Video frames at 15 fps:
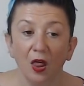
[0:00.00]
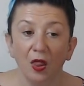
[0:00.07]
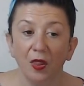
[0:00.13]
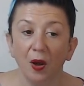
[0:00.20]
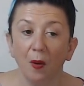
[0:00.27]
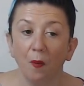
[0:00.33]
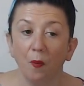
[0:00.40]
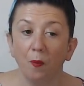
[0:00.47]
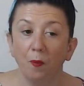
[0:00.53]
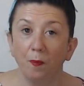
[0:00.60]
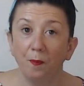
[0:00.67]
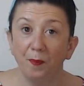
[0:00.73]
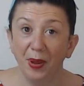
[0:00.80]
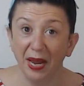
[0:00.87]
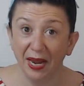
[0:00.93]
the
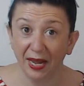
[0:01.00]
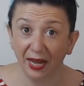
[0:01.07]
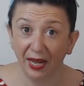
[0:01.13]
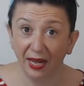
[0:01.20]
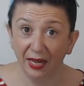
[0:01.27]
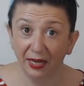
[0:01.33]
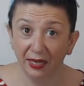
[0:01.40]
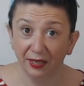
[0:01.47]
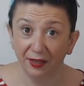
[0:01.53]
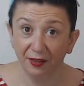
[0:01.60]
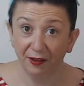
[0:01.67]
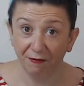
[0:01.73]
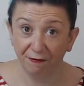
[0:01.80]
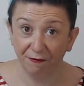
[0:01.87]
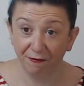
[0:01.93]
bigger
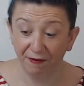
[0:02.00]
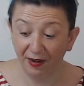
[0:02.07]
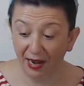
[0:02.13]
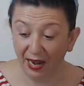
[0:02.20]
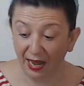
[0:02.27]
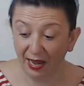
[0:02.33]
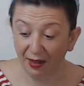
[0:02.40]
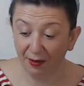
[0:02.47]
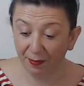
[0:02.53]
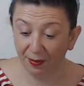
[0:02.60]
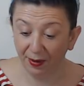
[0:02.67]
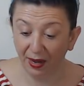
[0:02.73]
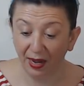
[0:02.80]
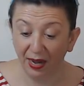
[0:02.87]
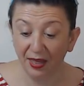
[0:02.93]
the flap,
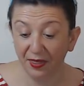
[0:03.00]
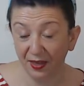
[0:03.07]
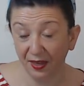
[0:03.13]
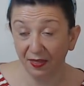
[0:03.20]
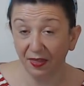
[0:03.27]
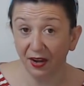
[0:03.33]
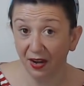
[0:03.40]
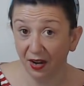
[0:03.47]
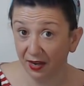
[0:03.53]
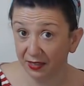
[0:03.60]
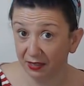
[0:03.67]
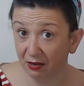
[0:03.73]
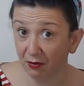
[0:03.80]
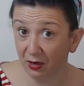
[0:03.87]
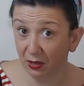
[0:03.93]
I think the
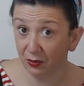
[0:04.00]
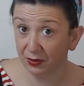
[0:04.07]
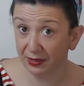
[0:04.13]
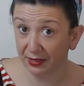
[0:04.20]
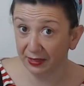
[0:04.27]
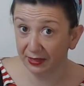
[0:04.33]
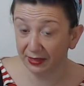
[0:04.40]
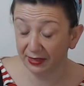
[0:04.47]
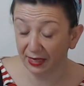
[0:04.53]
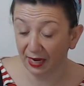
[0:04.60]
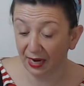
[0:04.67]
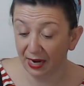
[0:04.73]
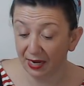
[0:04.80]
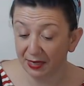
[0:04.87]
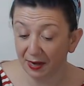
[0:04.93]
nicer it looks
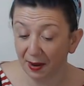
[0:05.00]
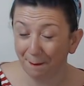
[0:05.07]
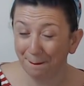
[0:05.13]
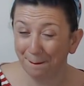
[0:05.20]
inside,